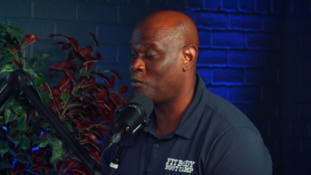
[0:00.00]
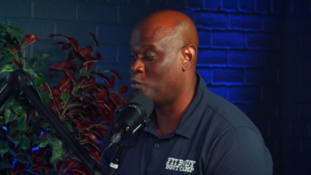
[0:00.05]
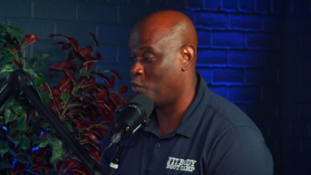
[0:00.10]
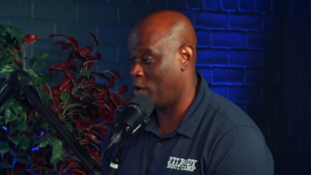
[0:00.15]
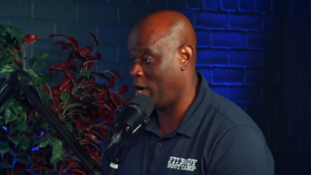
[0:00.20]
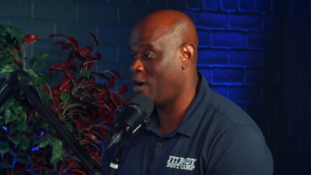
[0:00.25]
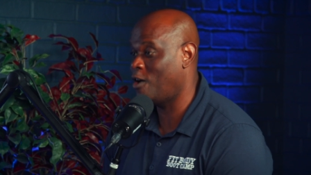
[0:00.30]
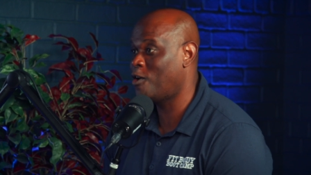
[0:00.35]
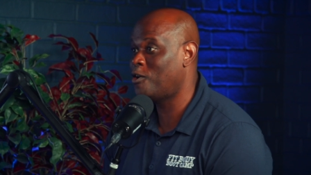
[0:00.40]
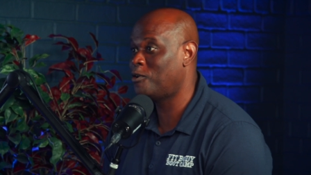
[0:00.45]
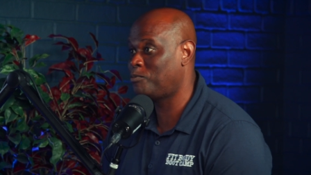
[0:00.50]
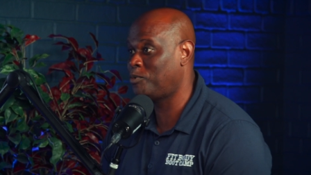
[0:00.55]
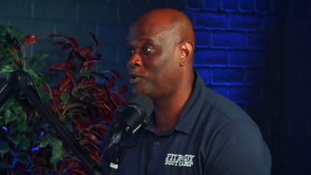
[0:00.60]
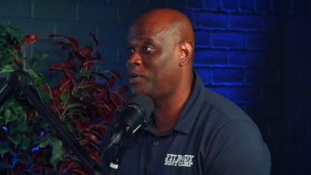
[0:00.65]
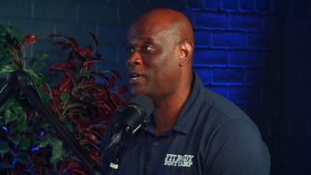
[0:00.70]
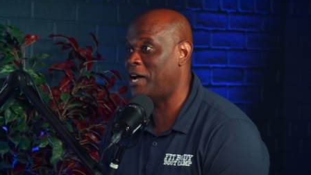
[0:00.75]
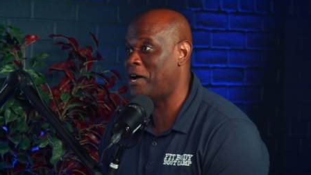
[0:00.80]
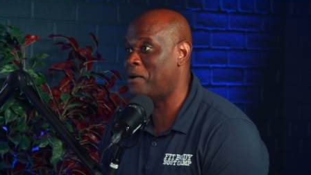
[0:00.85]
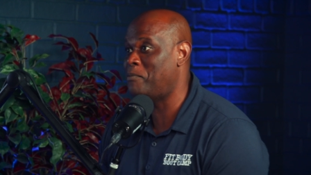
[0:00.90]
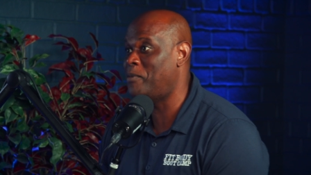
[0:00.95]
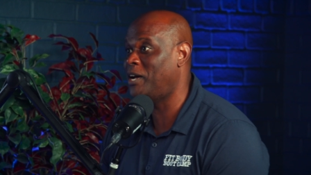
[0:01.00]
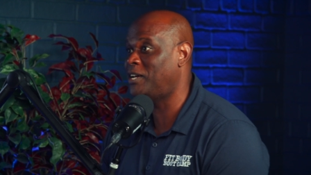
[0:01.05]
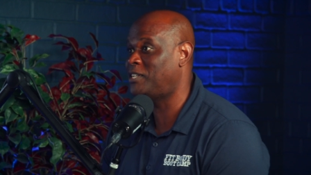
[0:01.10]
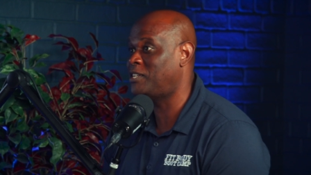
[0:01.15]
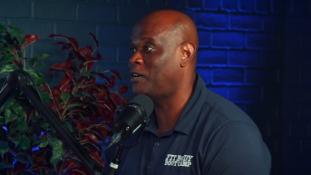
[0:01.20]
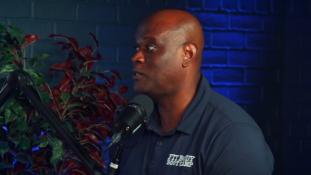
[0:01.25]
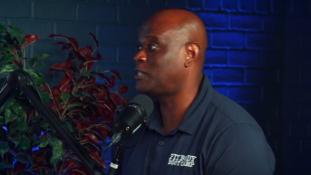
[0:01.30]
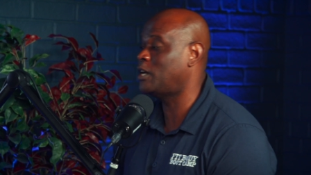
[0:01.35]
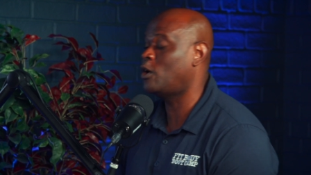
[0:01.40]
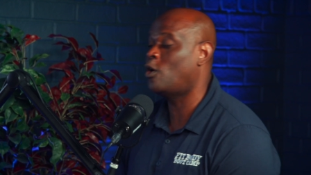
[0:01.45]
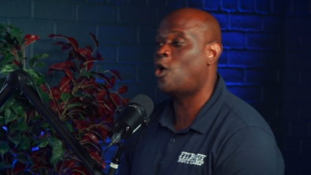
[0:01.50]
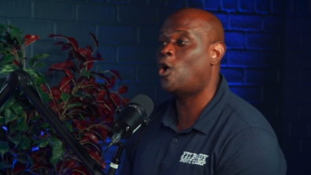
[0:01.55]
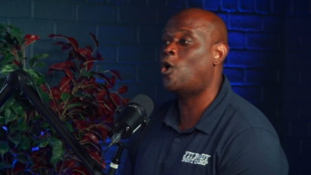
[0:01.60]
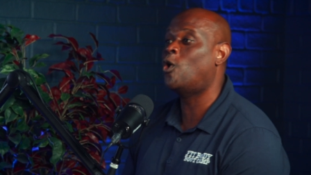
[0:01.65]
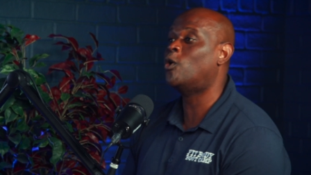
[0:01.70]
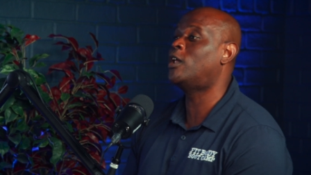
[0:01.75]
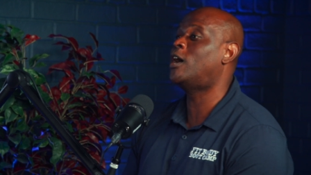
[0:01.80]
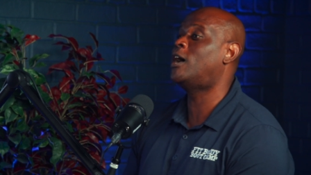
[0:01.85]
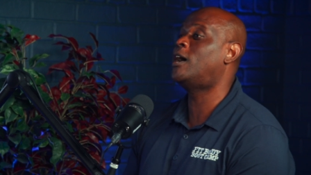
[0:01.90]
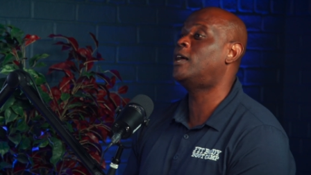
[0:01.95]
When I heard pre-diabetic, I was like,
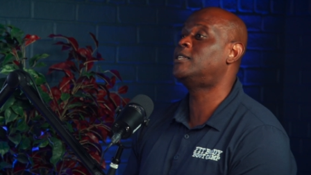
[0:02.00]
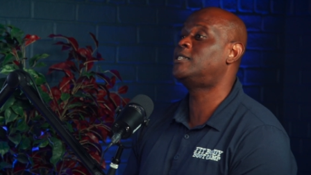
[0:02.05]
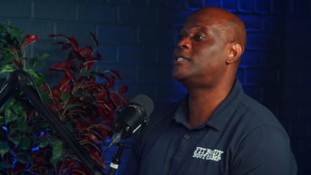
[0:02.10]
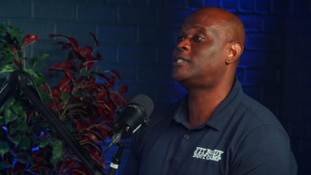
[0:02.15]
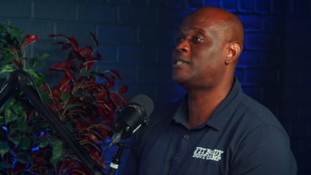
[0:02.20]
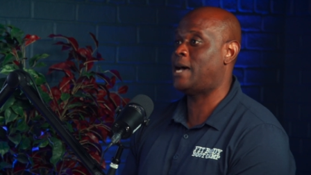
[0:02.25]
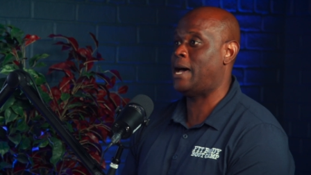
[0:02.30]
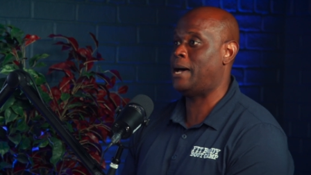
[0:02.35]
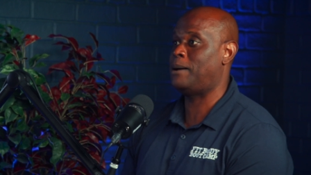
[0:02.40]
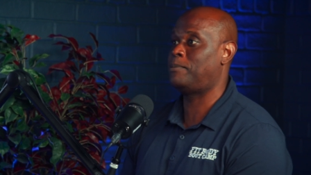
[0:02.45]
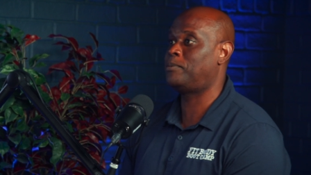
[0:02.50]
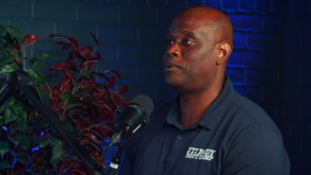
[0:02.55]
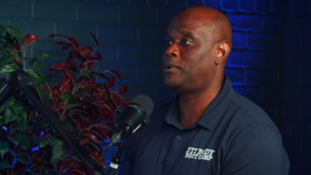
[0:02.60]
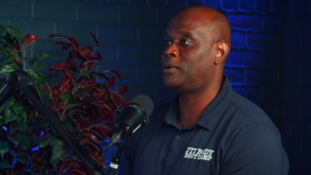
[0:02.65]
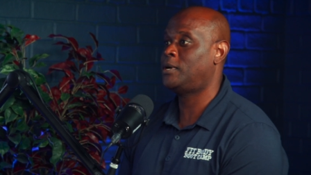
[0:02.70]
hold on, stop.